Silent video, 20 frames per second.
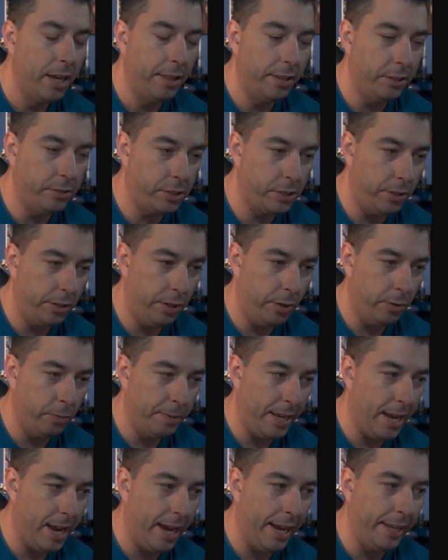the studio
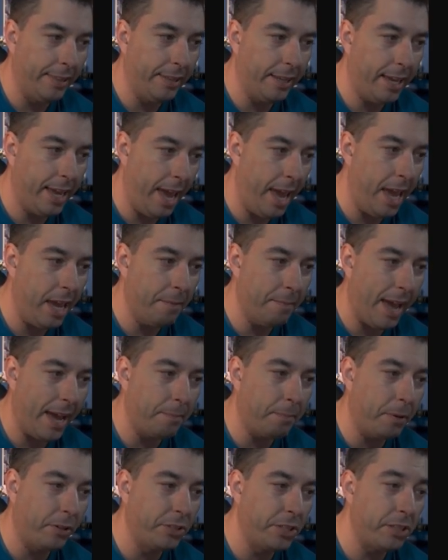behind the game, had
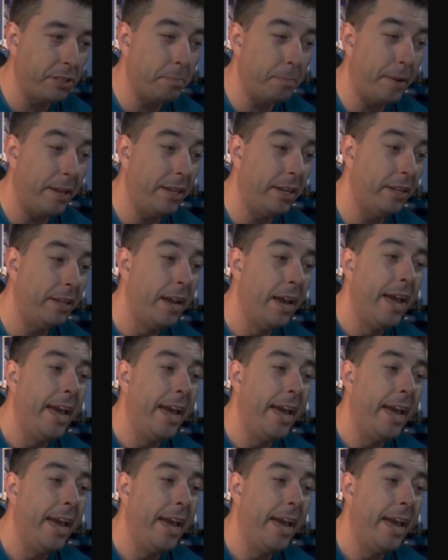participated